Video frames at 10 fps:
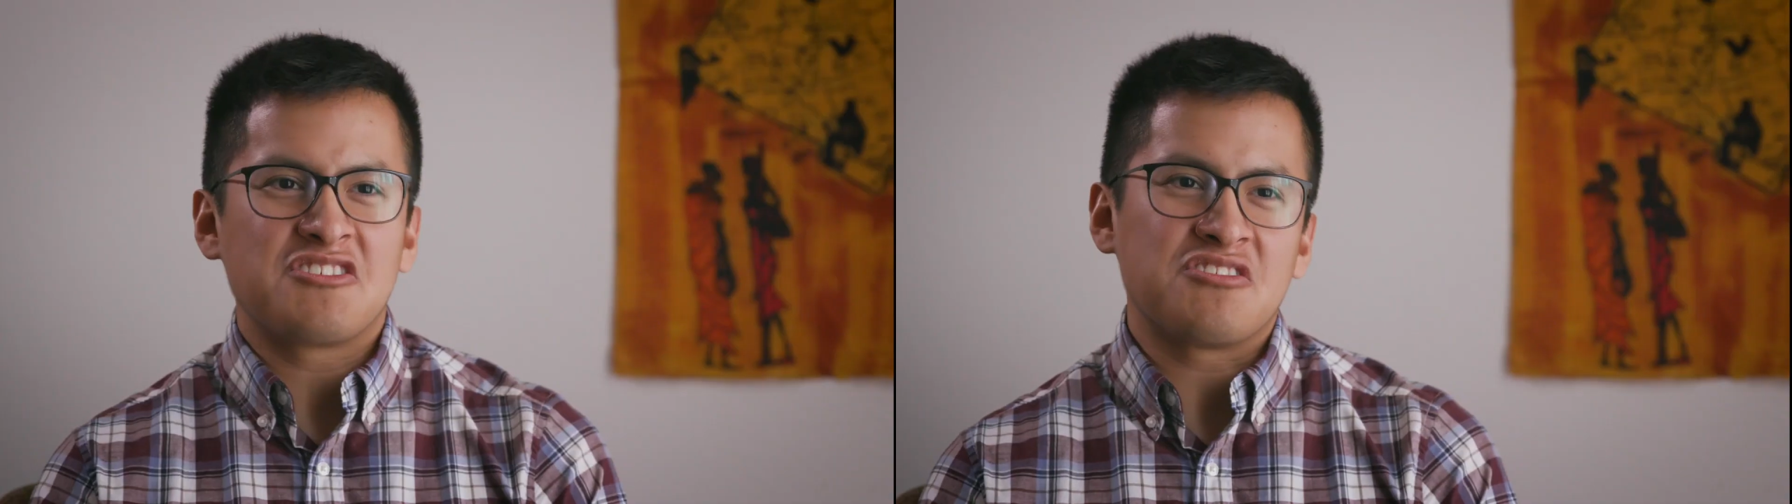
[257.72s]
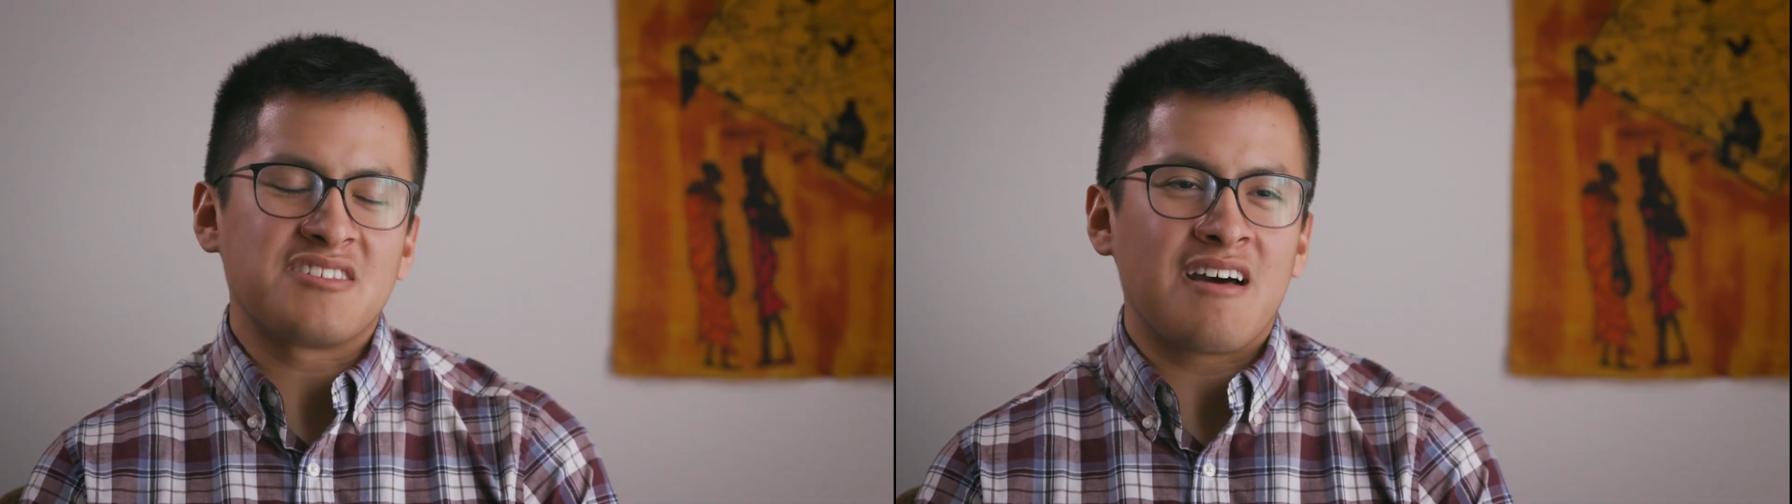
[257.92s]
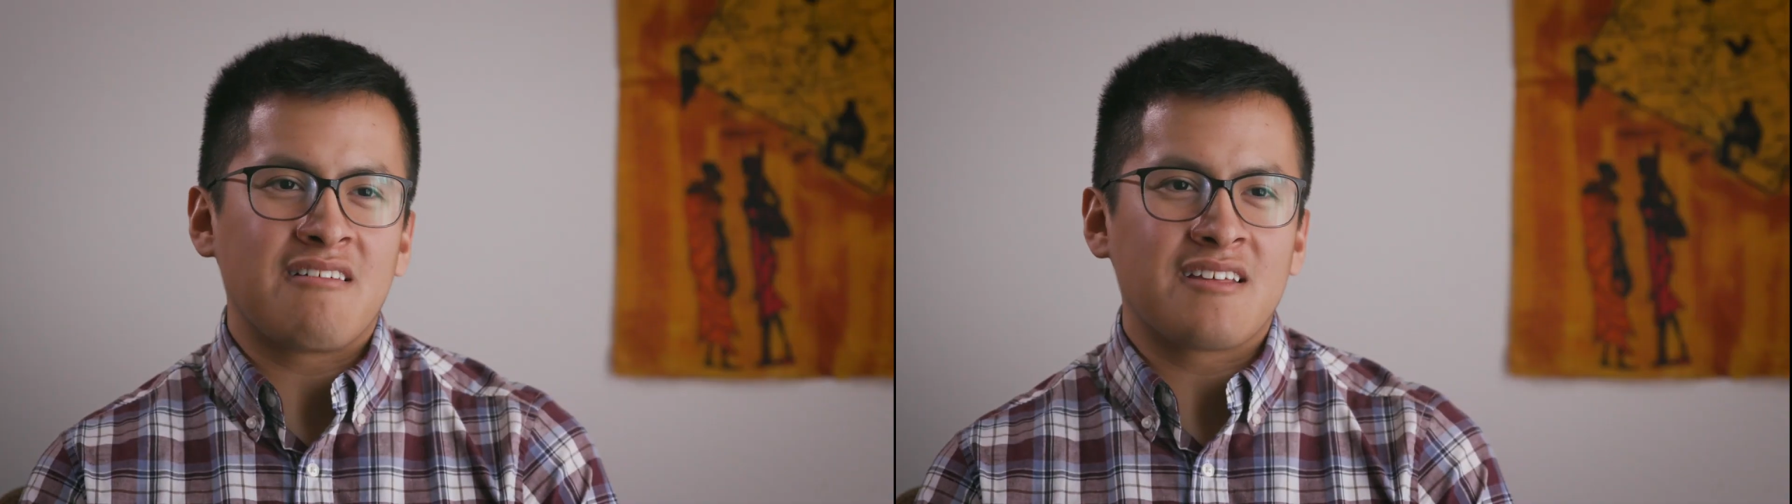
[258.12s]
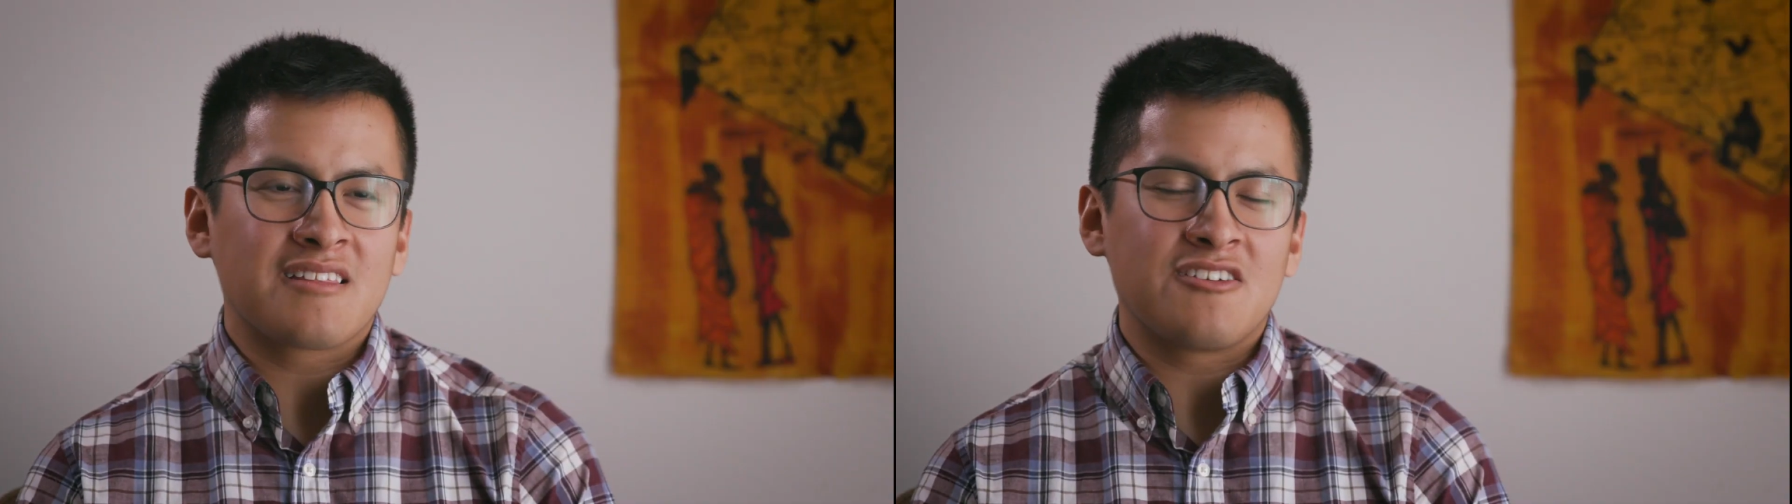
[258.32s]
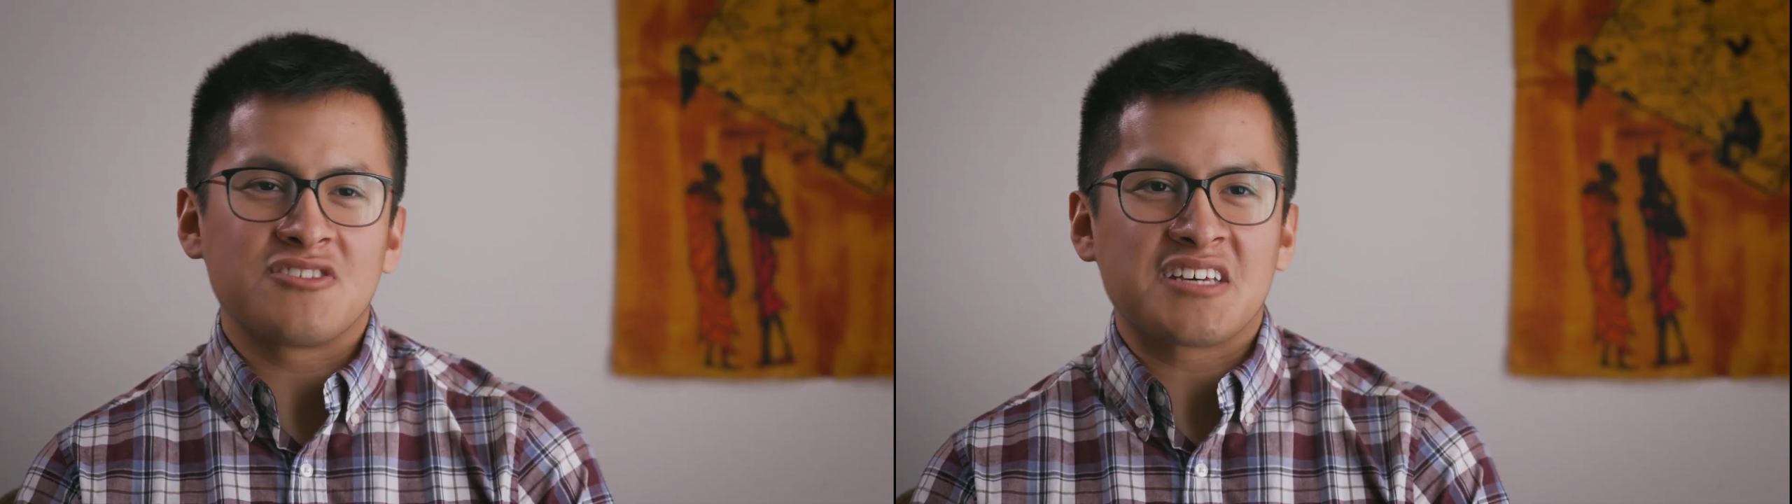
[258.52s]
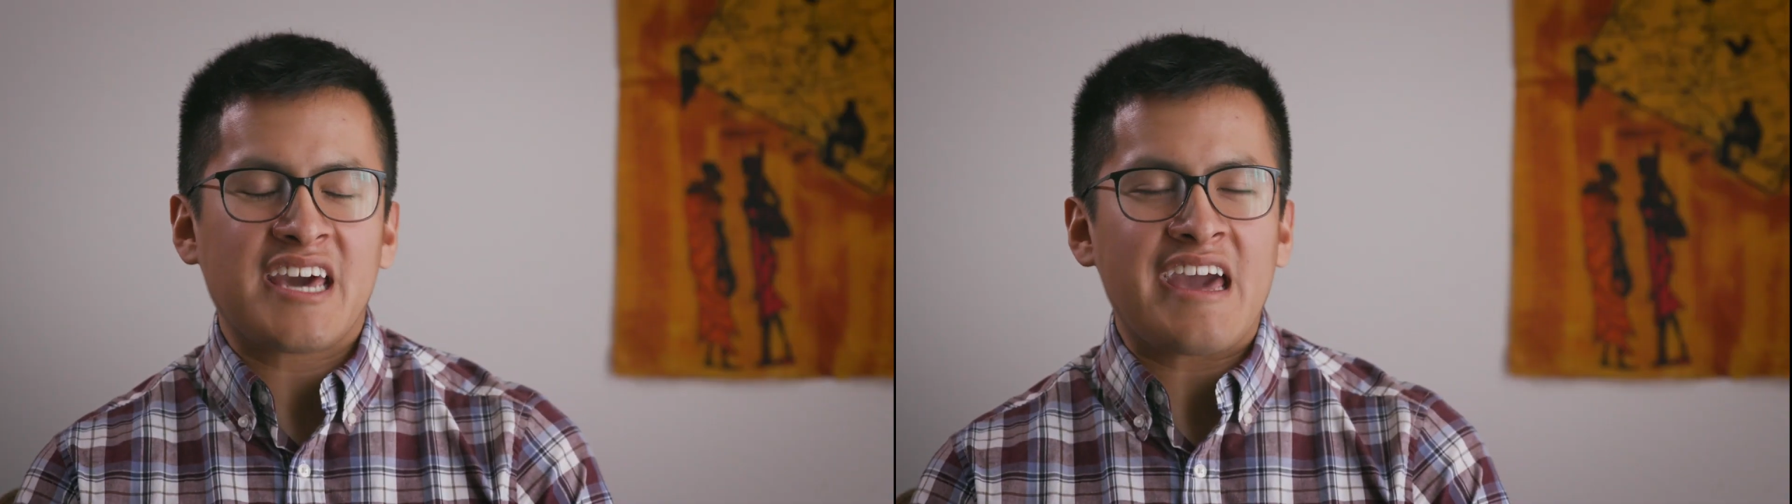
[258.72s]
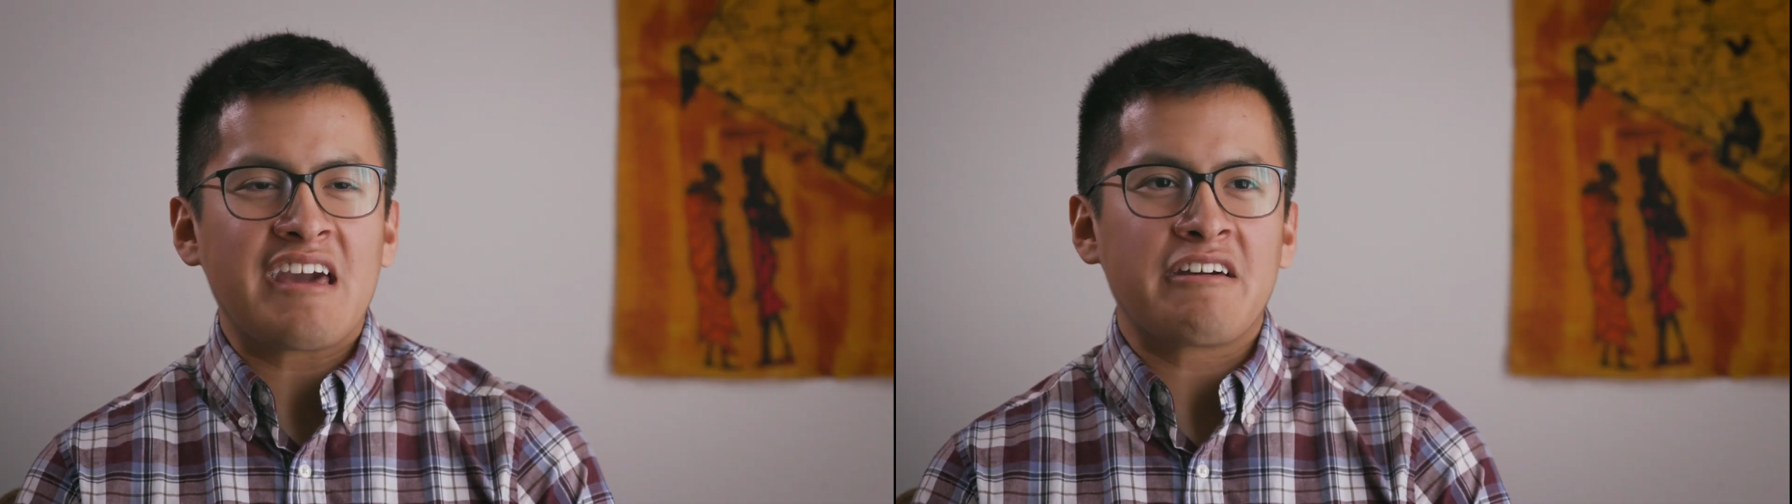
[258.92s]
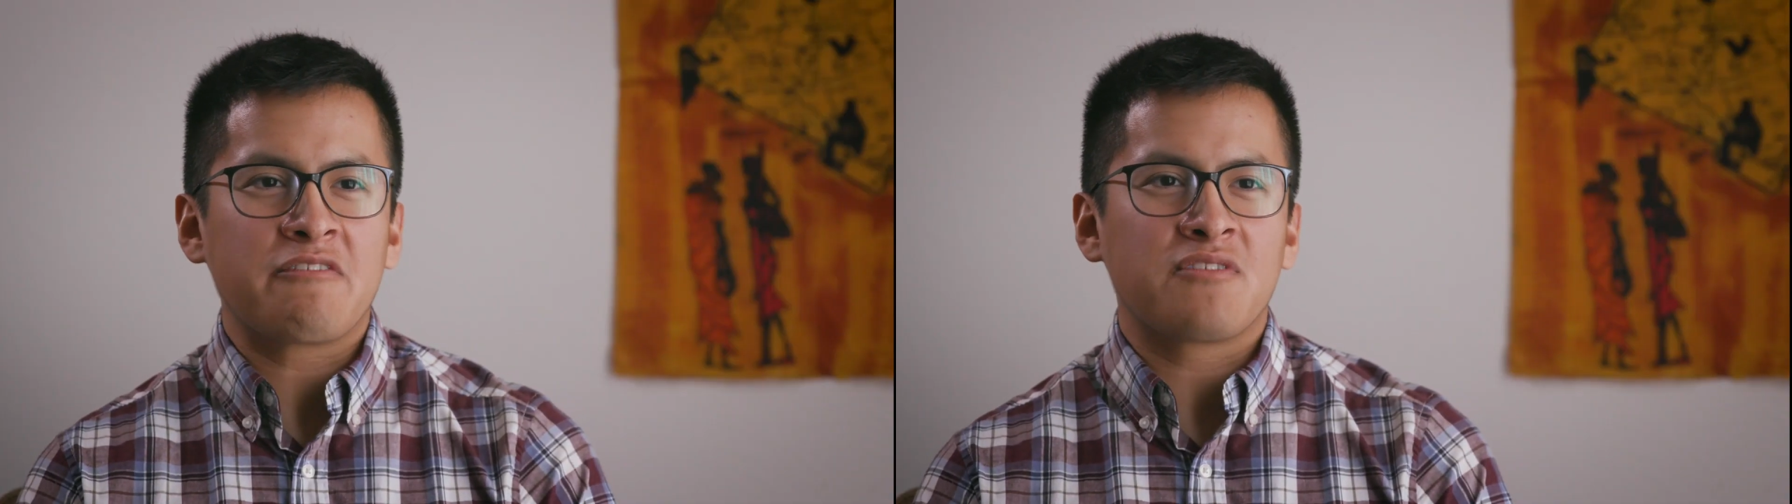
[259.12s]
it turns out like there's a
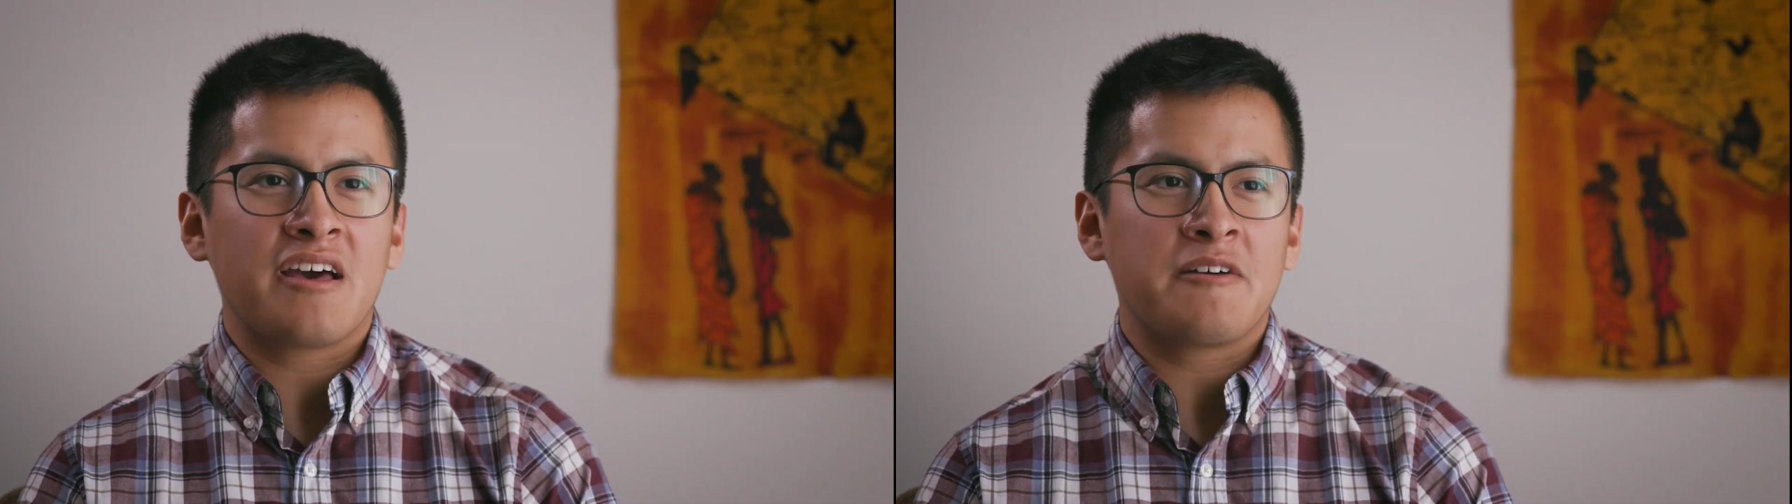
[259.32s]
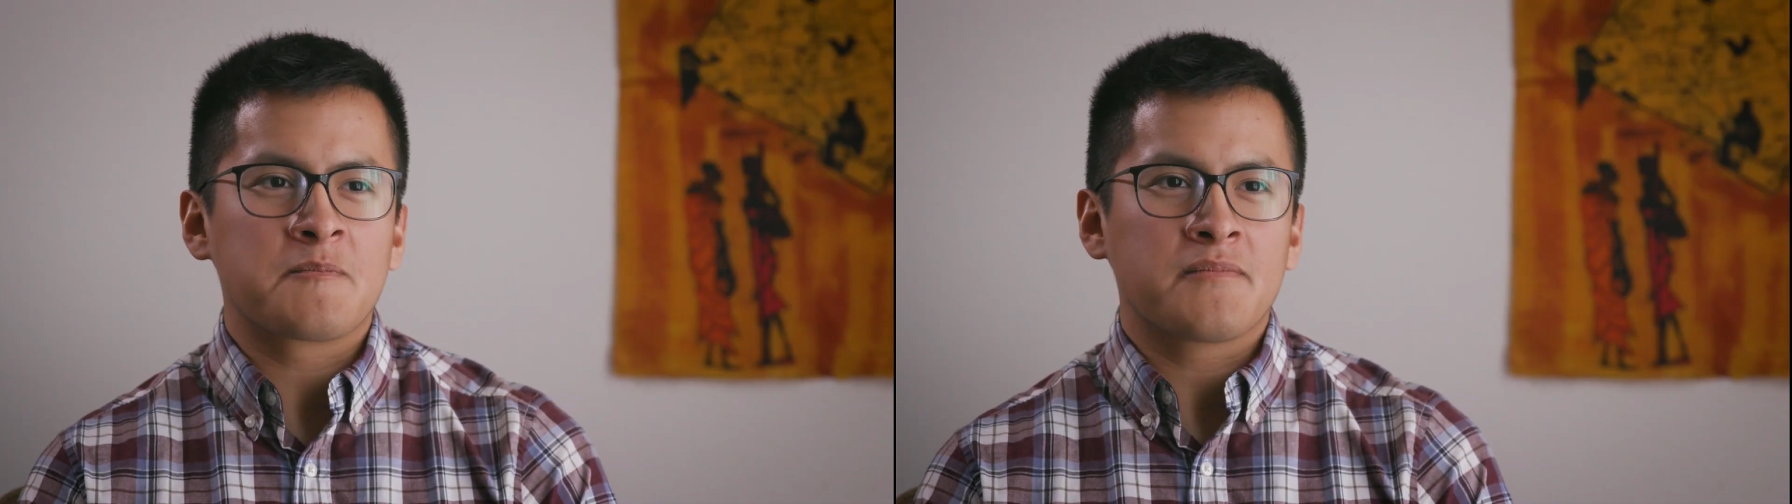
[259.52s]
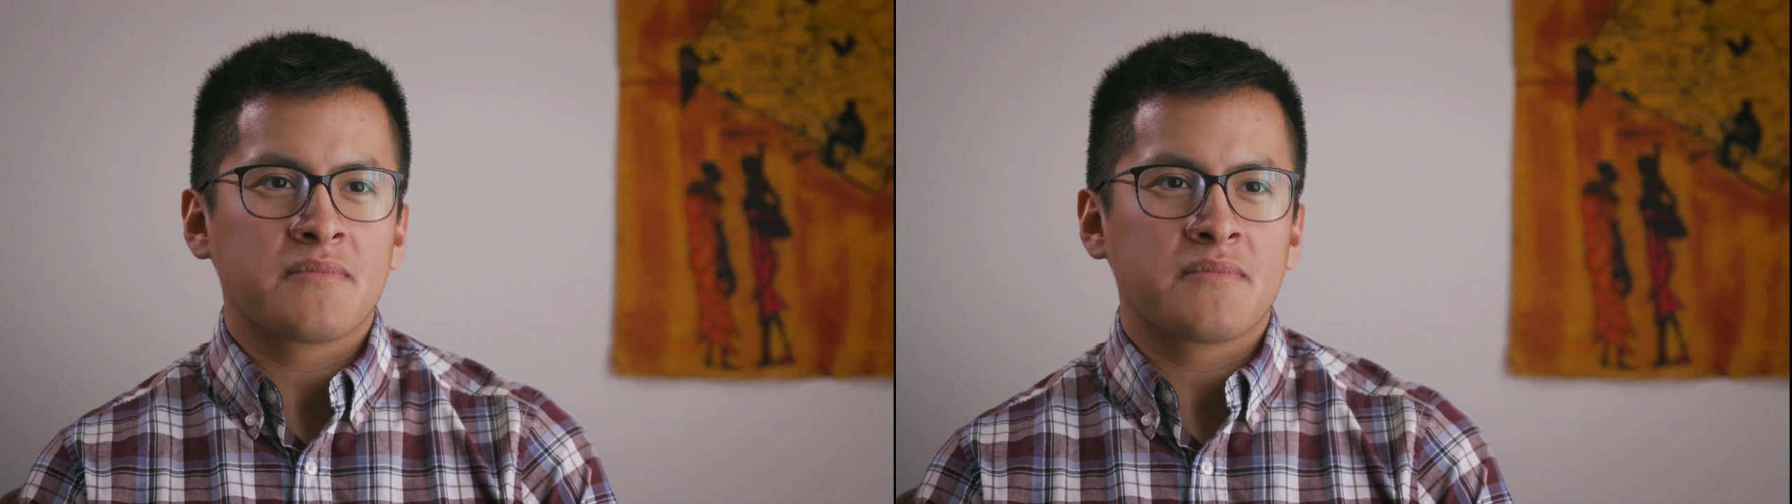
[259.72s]
cave that